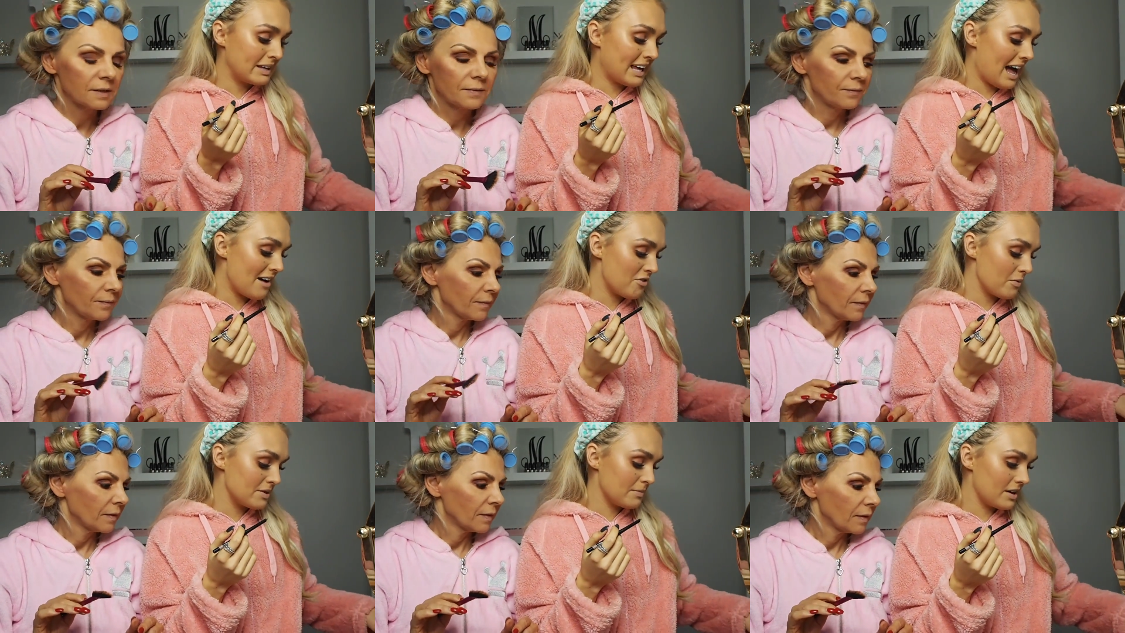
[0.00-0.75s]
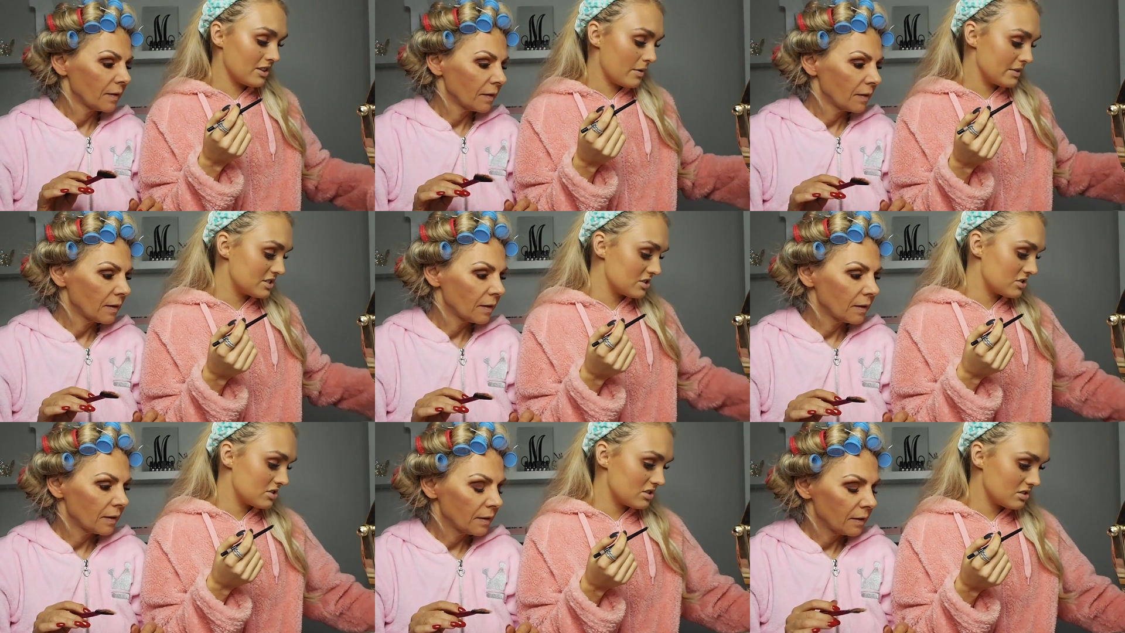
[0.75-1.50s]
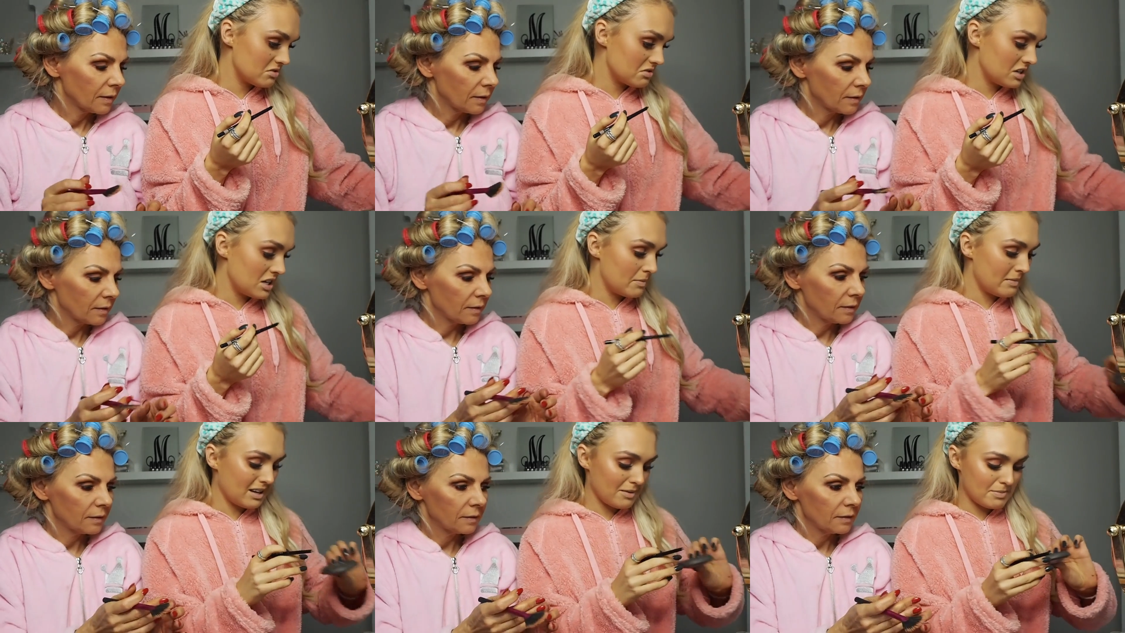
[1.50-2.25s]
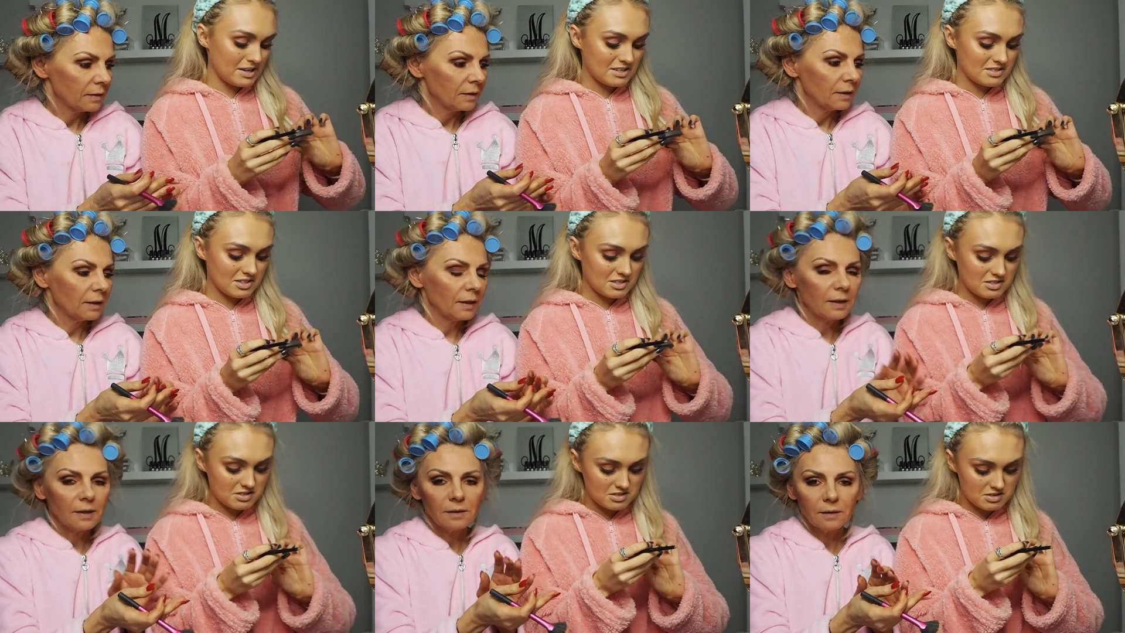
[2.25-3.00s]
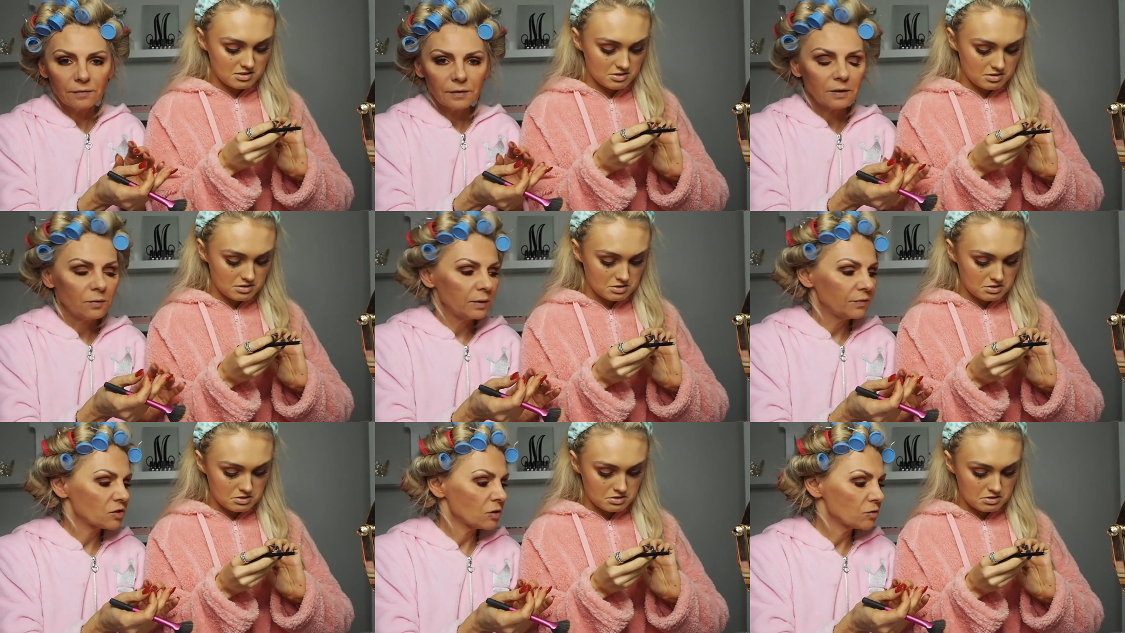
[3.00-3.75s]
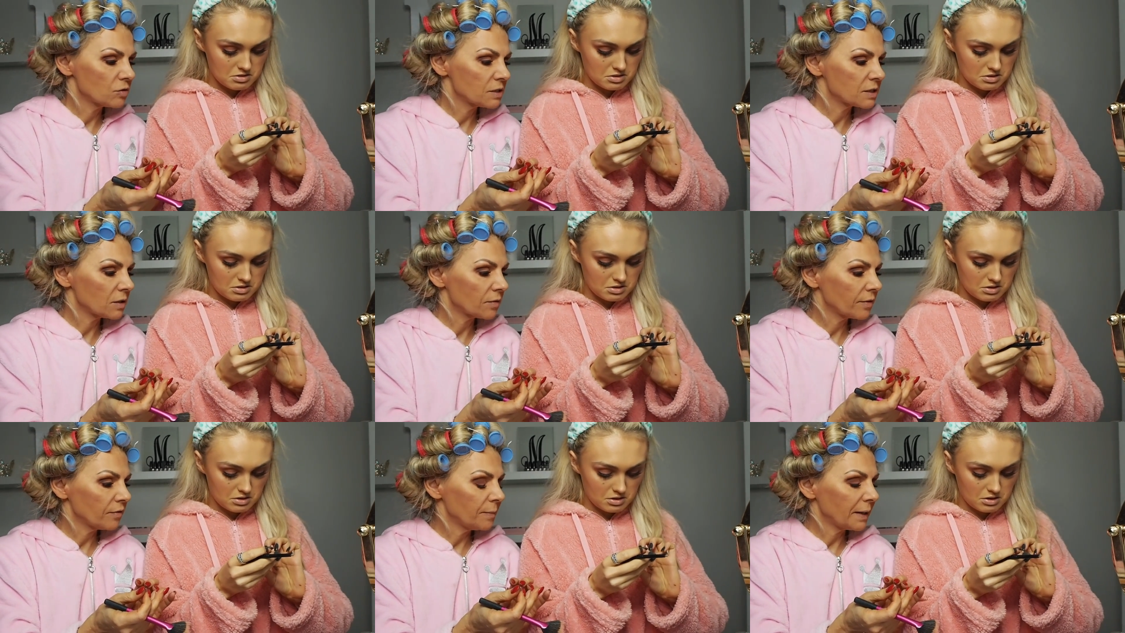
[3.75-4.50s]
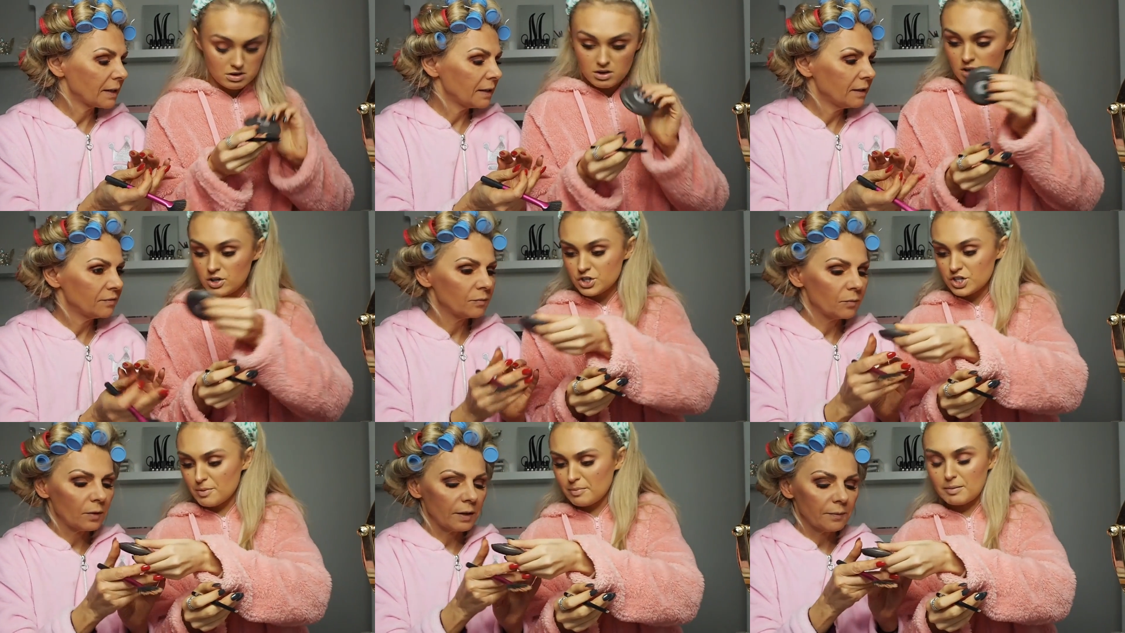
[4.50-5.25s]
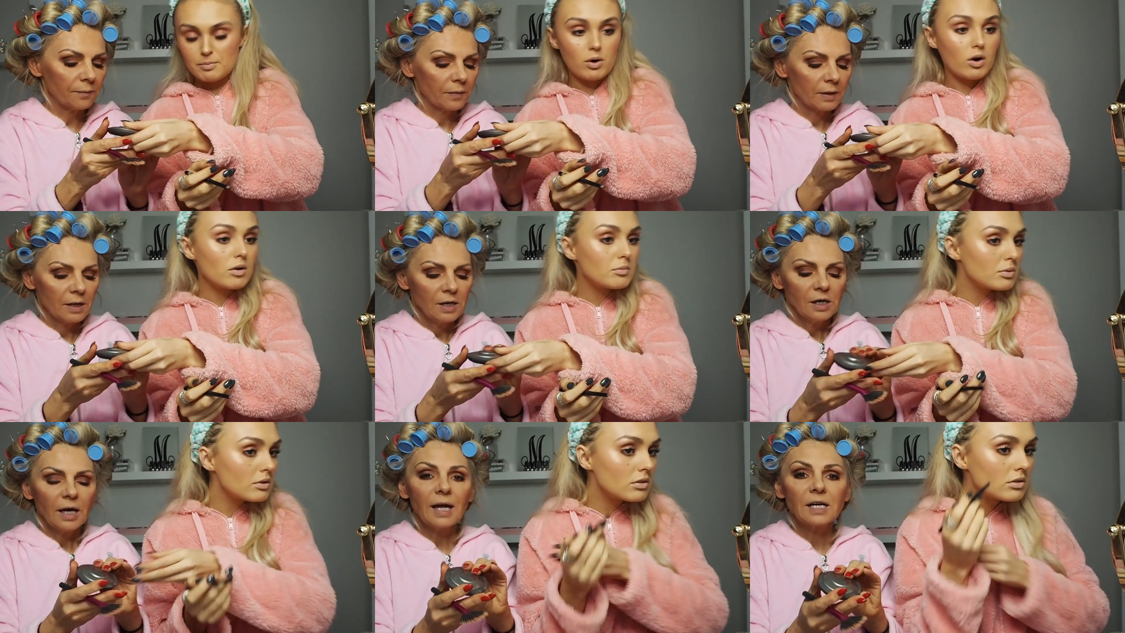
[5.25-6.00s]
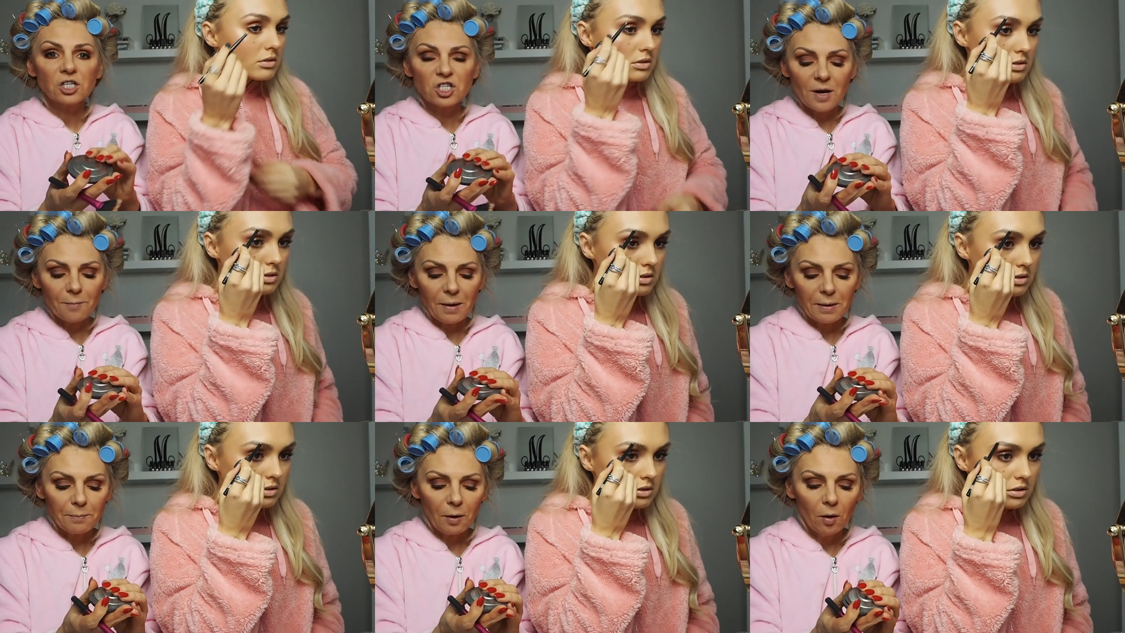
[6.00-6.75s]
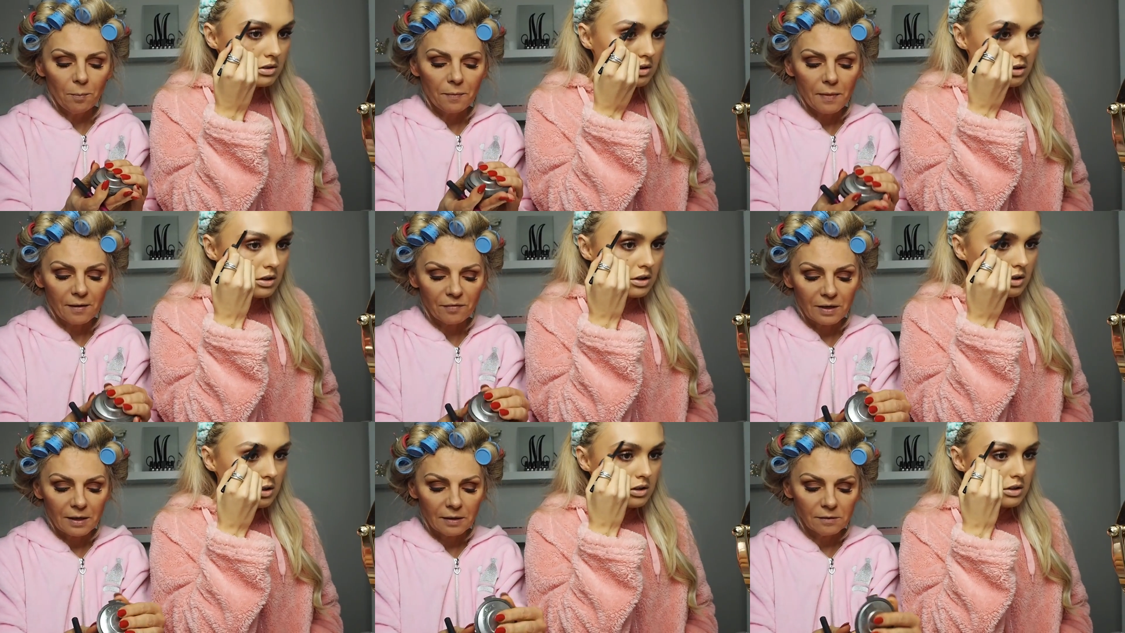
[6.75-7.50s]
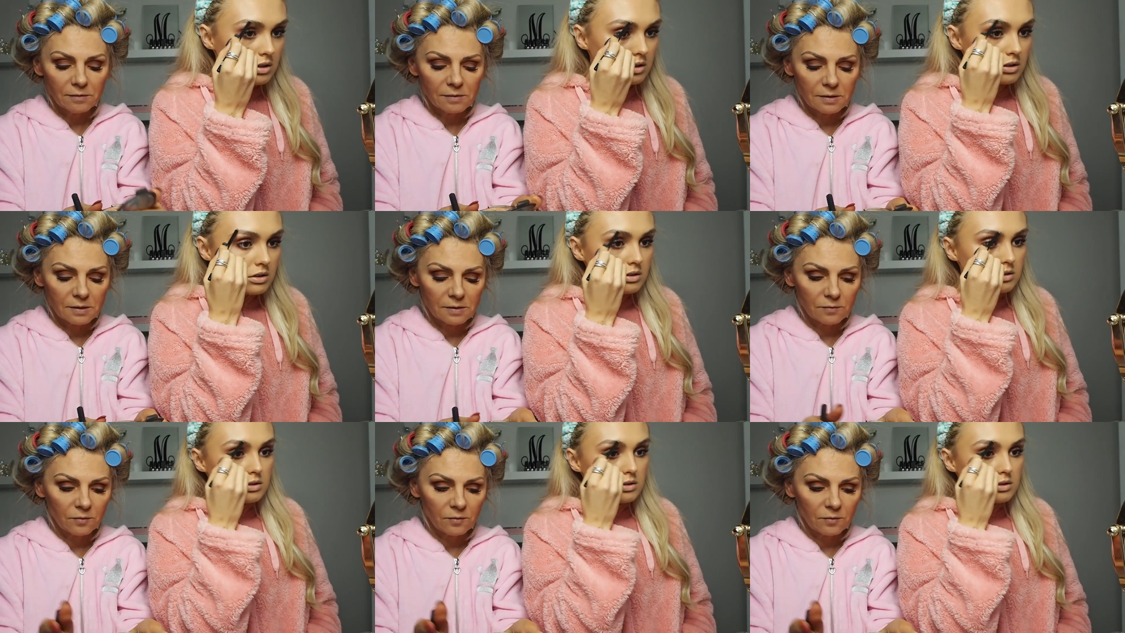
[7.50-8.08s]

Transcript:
Speaker 1: be
Speaker 2: careful with mine though. It's just in a million
Speaker 1: pieces. Yeah, I think we've told you the story of Becca, haven't champagne we? Pop. In a champagne pop, nothing else.